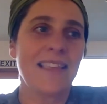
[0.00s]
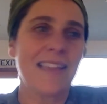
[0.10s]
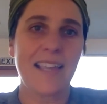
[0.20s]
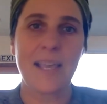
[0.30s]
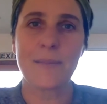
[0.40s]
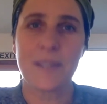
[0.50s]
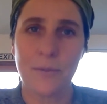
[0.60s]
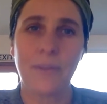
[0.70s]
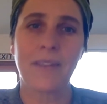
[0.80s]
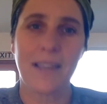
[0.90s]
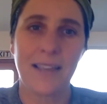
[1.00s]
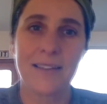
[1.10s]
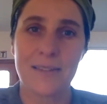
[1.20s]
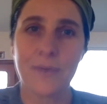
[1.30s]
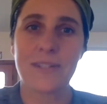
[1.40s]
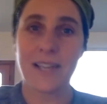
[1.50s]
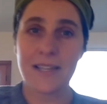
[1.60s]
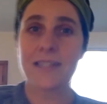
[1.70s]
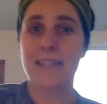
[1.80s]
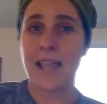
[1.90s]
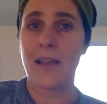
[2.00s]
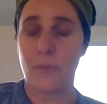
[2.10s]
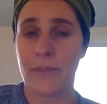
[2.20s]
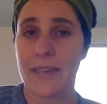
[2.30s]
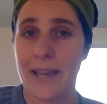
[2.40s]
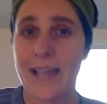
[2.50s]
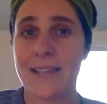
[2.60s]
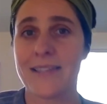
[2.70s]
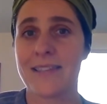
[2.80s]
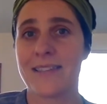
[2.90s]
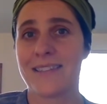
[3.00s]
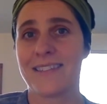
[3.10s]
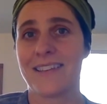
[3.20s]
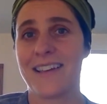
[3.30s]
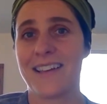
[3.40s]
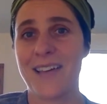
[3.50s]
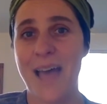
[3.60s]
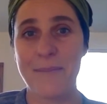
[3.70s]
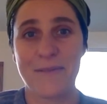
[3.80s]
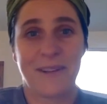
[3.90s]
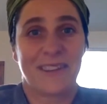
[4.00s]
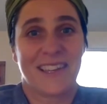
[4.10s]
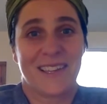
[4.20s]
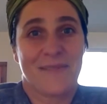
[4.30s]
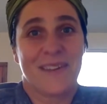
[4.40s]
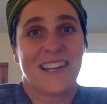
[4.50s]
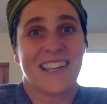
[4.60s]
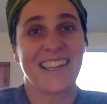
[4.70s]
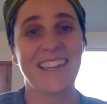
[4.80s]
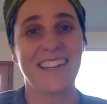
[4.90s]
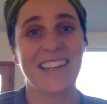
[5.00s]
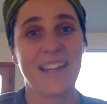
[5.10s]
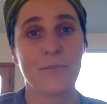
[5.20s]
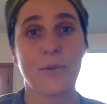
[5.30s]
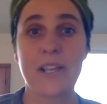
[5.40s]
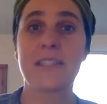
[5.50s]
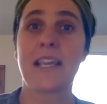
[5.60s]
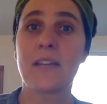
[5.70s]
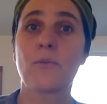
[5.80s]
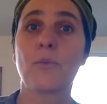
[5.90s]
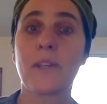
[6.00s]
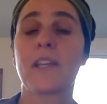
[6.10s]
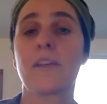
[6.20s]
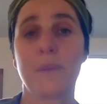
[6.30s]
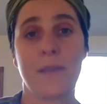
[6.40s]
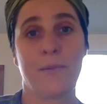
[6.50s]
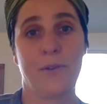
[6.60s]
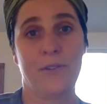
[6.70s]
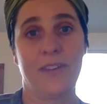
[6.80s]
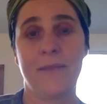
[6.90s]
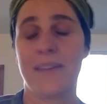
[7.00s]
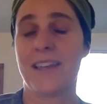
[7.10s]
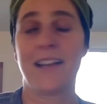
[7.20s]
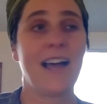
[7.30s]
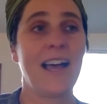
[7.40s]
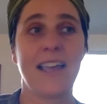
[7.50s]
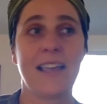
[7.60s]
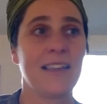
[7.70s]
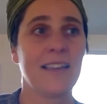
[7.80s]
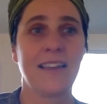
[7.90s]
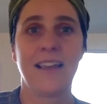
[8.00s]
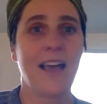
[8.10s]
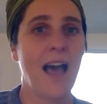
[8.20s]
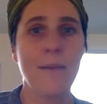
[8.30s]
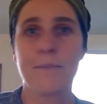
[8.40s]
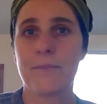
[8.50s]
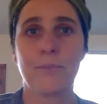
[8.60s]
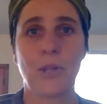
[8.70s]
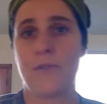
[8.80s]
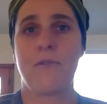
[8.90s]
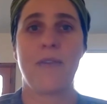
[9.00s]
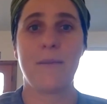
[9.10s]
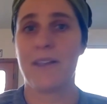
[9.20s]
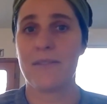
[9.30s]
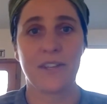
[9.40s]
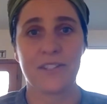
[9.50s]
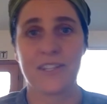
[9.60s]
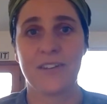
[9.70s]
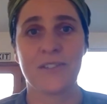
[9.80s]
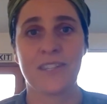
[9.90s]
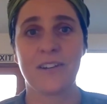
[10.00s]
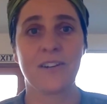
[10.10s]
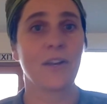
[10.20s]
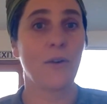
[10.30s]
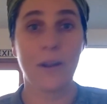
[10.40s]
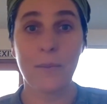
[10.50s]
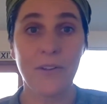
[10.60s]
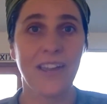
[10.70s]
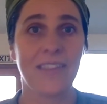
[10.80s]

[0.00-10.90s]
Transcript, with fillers: I think that keeps it really, so it does stay a really nice, uh, happy, friendly community and, and brings in really good people. I mean, I I'm blown away by the volunteers. They're incredible hmm.